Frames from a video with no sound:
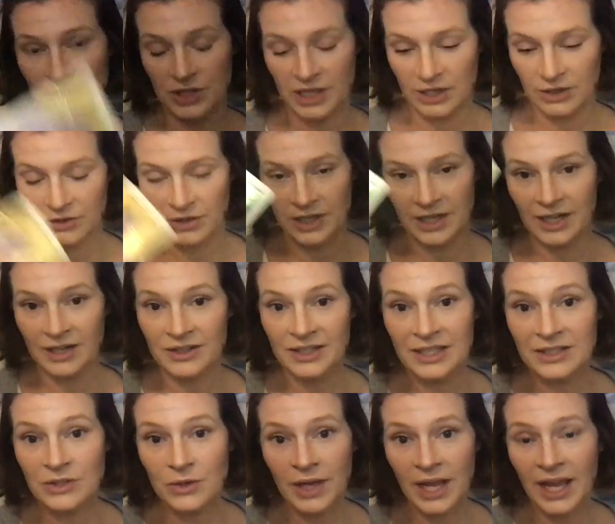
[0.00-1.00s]
tower right now, and
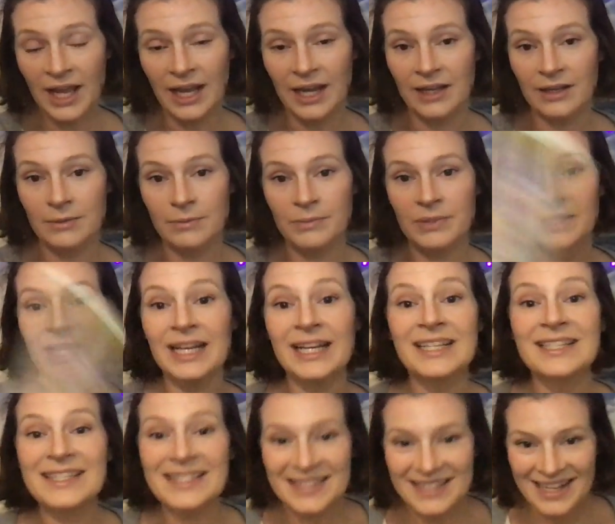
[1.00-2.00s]
that's okay. But like I
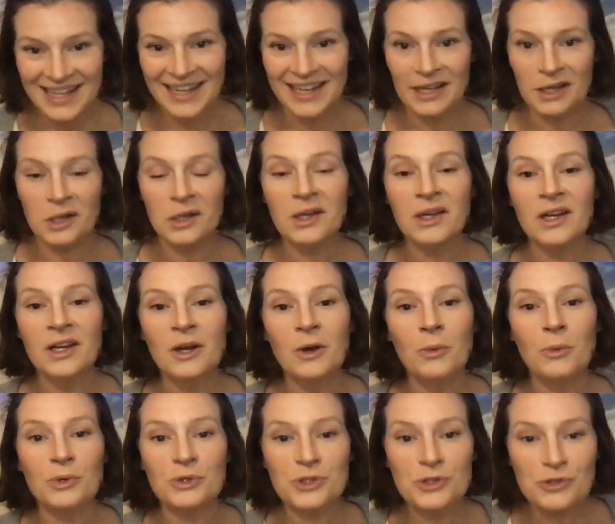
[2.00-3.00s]
said,
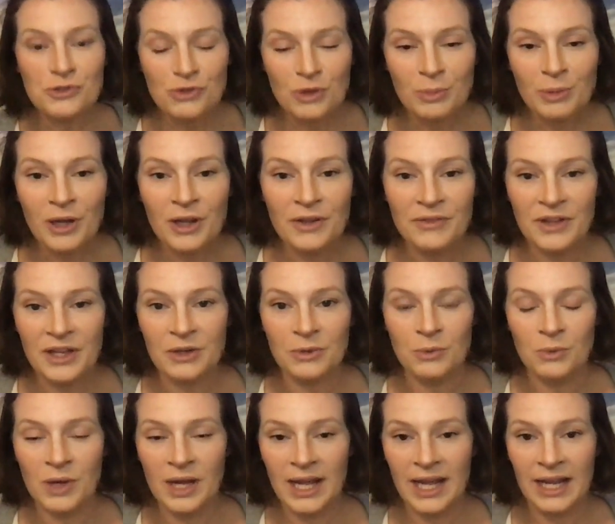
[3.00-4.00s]
once you strip all of that
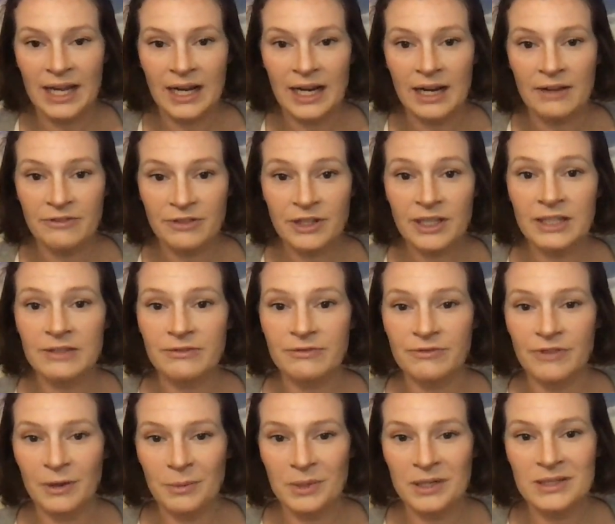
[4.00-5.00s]
away, and I feel like
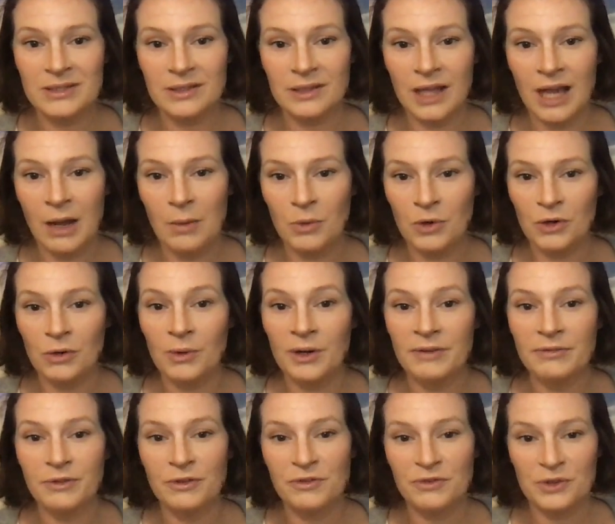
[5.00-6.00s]
feminine is a lot more
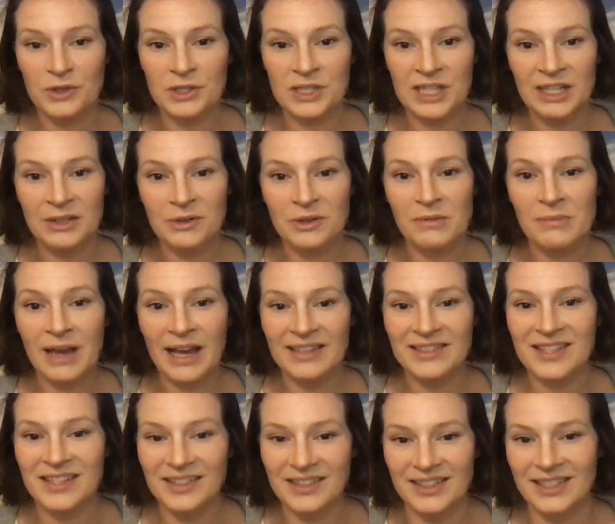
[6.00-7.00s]
grateful for the tower than
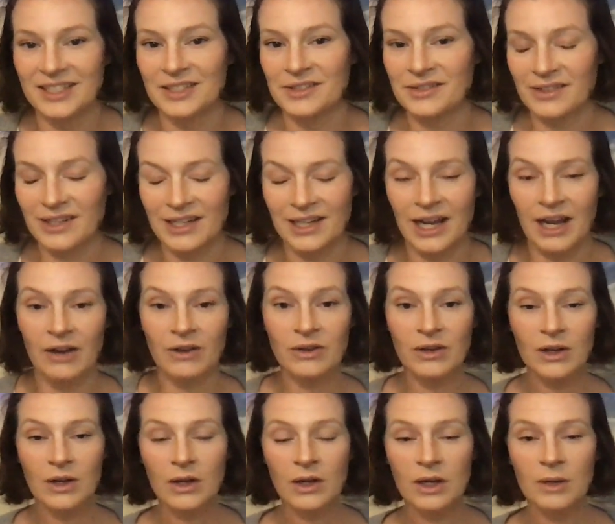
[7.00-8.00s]
masculine is right now.
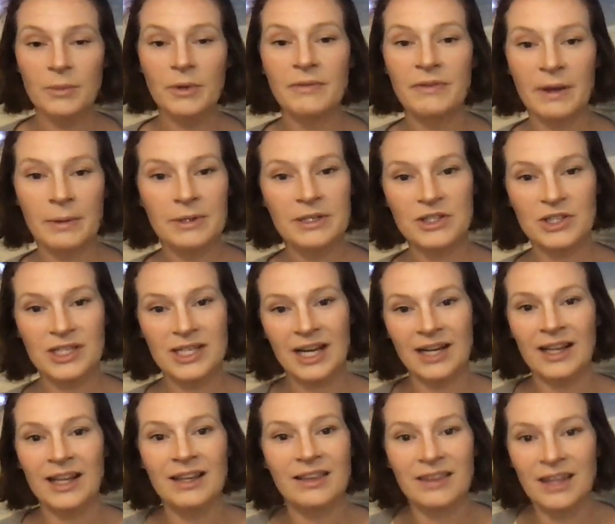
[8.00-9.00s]
But feminine is just kind
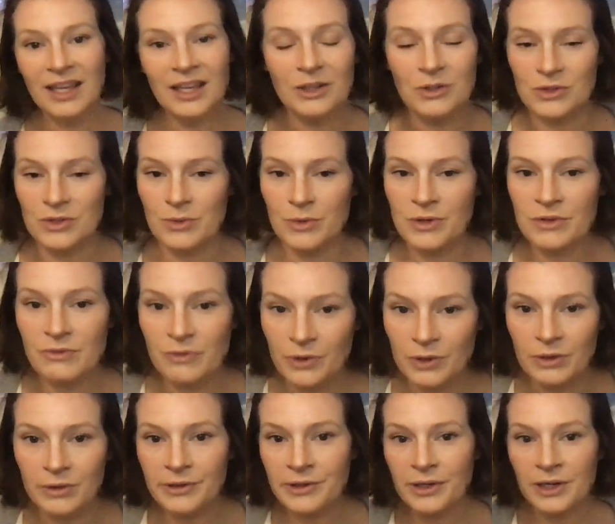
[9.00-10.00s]
of like, thank you, source, for
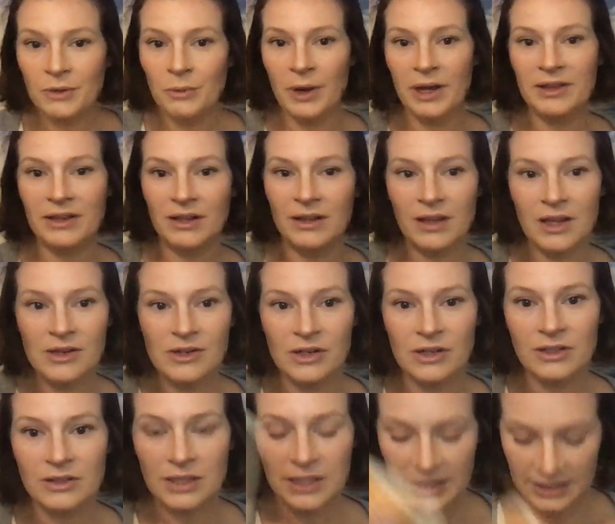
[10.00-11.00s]
clearing away the
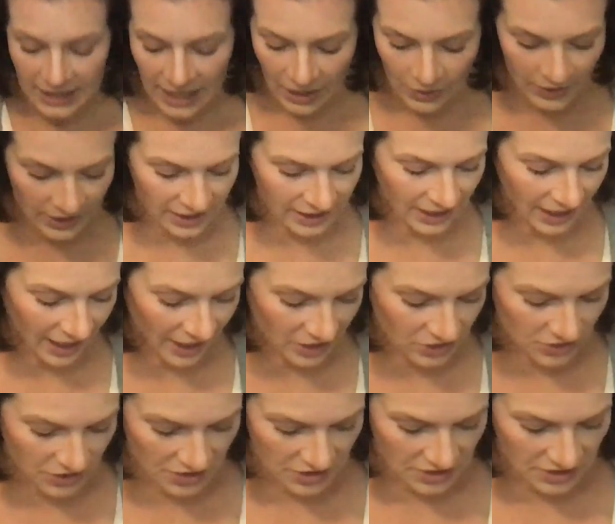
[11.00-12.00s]
clutter. Like now I can
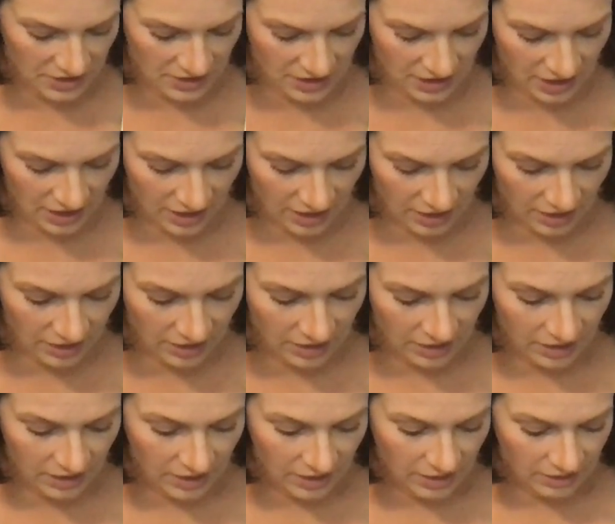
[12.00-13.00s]
actually see
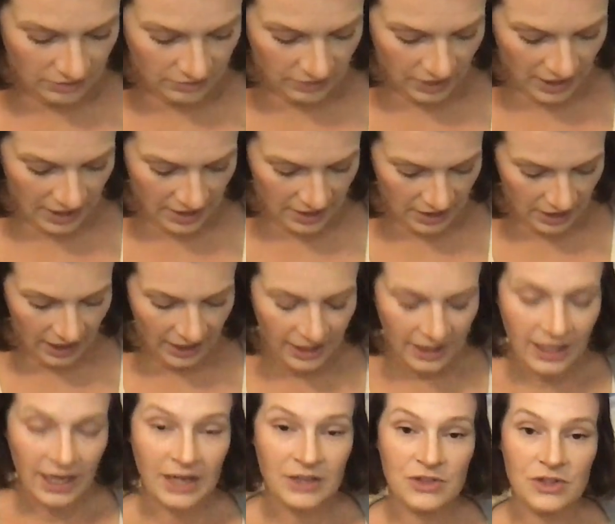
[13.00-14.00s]
right? I
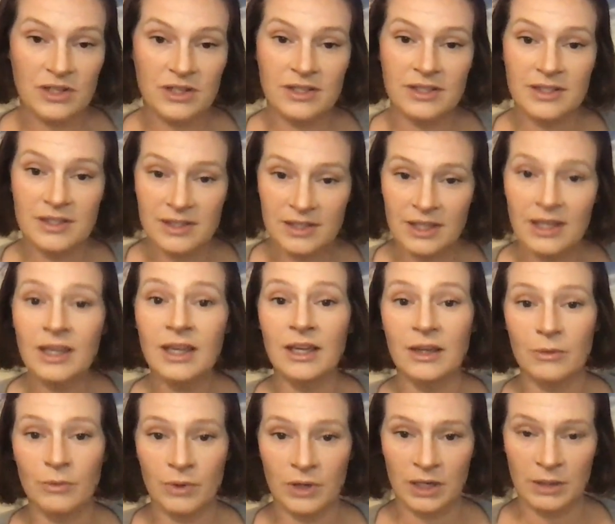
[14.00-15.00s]
can actually
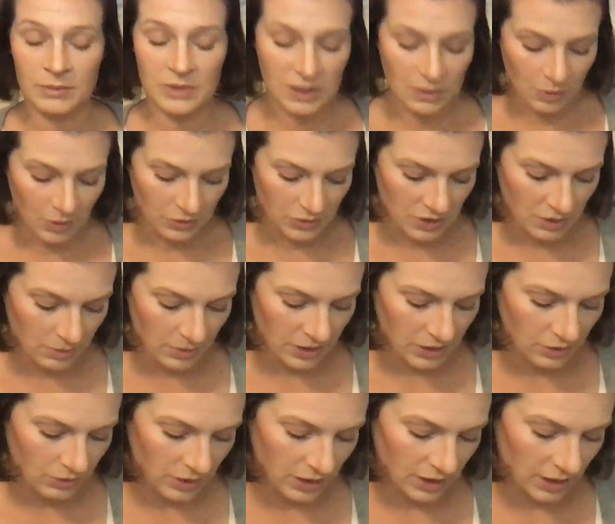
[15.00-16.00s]
see what I'm supposed to be
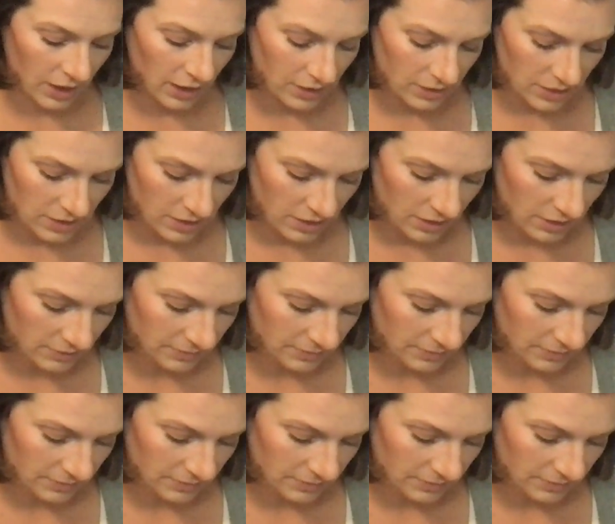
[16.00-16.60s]
doing next.